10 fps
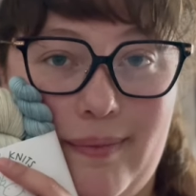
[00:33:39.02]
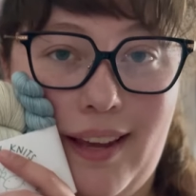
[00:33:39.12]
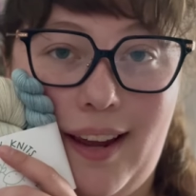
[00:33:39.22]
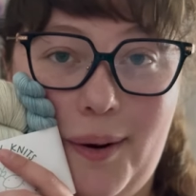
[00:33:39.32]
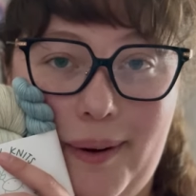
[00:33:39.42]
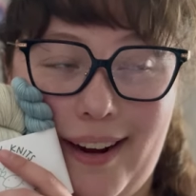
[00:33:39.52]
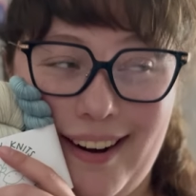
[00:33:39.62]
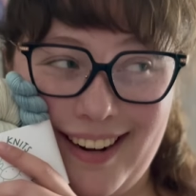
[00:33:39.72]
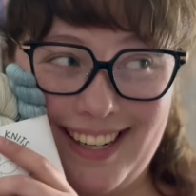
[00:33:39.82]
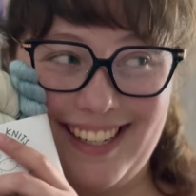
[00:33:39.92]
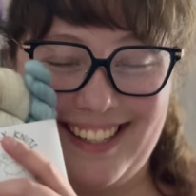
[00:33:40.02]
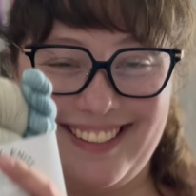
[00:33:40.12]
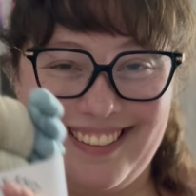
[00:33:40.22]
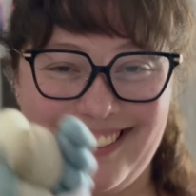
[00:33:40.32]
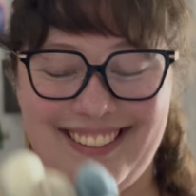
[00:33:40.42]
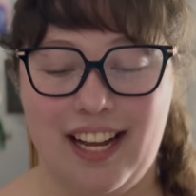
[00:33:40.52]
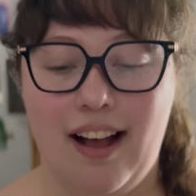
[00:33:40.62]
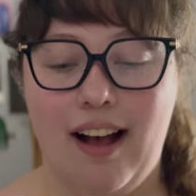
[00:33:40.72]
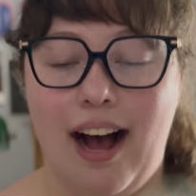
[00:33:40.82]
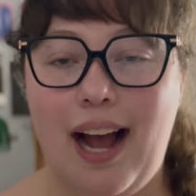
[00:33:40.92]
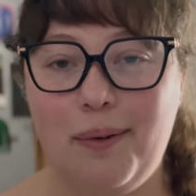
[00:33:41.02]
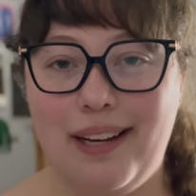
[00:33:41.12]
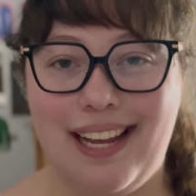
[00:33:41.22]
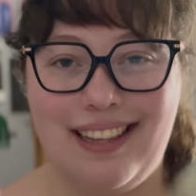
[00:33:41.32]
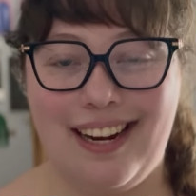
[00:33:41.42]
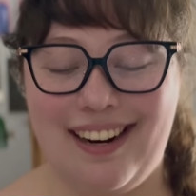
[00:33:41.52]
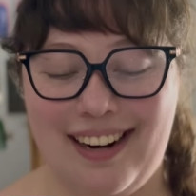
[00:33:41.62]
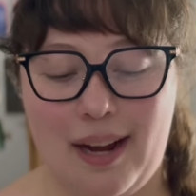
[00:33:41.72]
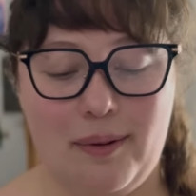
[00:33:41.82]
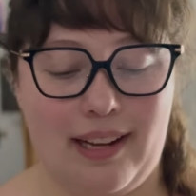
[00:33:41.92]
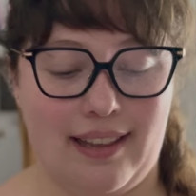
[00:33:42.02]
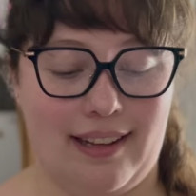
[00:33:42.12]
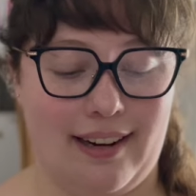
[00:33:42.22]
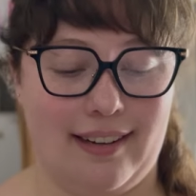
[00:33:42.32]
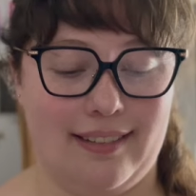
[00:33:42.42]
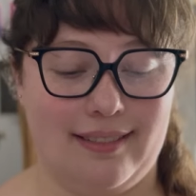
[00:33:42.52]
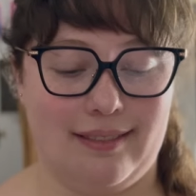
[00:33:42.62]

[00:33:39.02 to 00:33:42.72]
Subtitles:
here we are. I will get there. I will get there.